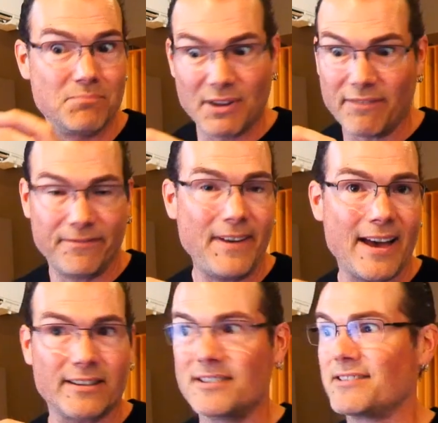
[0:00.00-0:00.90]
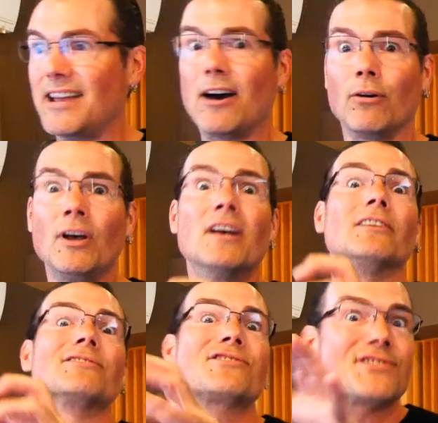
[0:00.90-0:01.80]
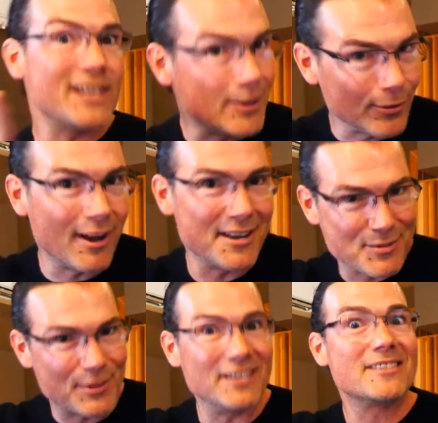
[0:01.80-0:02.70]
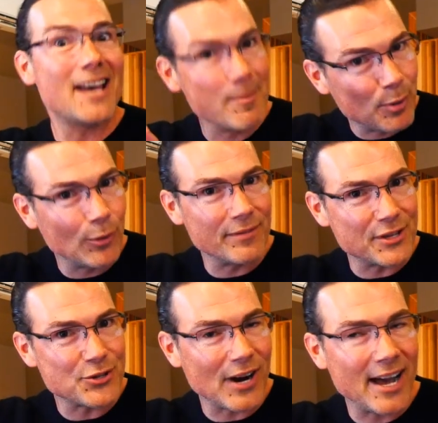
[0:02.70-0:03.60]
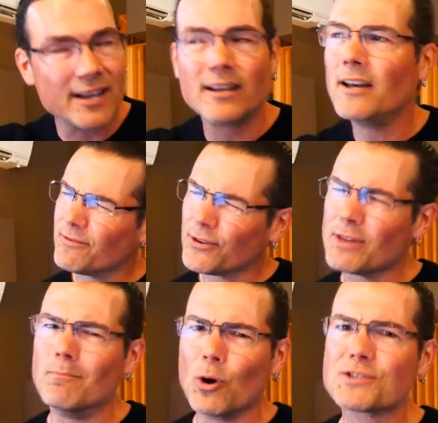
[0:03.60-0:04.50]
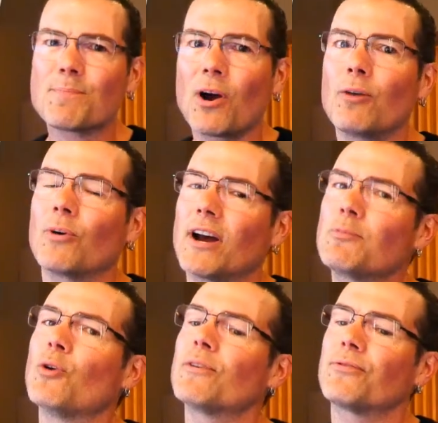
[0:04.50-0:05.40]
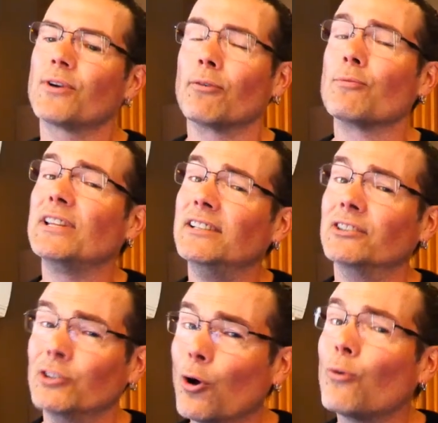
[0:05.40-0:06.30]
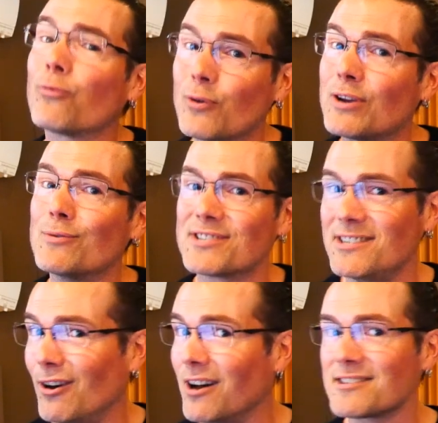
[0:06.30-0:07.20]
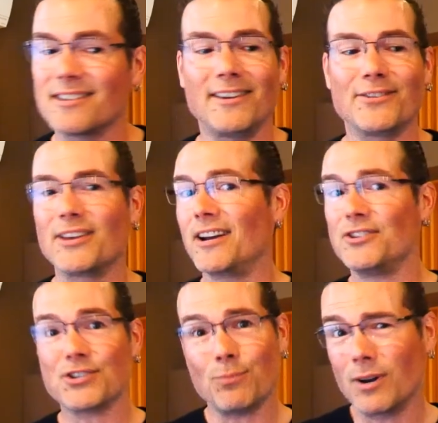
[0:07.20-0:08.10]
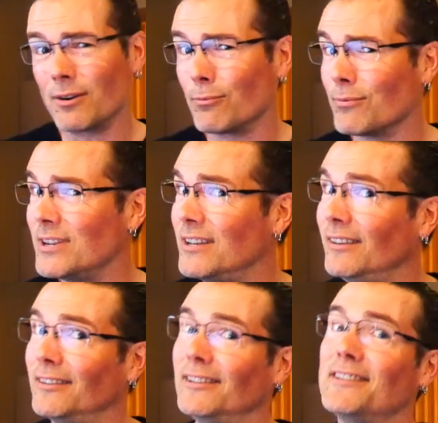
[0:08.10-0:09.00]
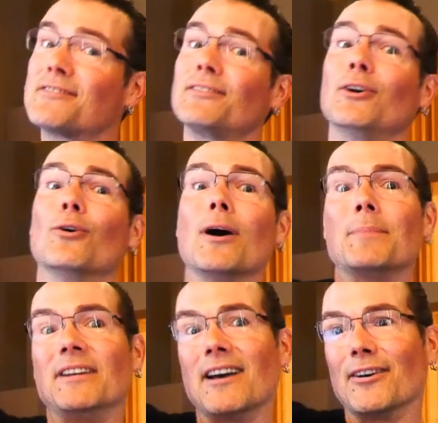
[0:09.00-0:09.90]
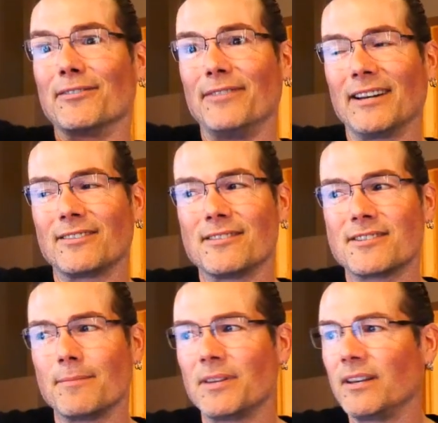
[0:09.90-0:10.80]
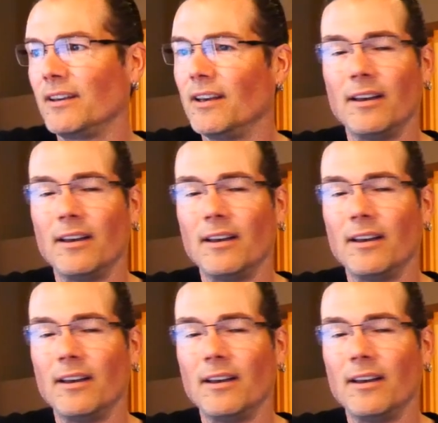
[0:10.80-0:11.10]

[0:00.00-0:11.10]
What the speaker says: effect is now synchronized with the tempo of the track. For the most part, when I'm going for a really low frequency oscillator that I just want a really slow up and down effect on something,